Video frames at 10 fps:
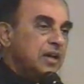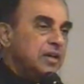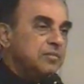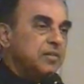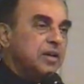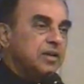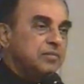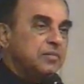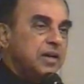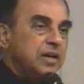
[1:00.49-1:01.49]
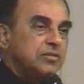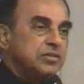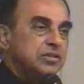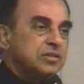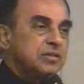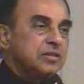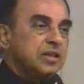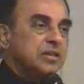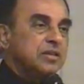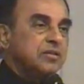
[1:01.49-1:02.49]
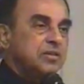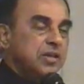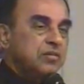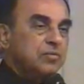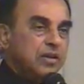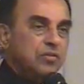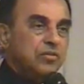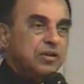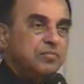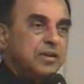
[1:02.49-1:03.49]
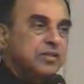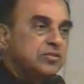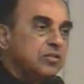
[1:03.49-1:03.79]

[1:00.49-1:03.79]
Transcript: had my house near Vellore, a place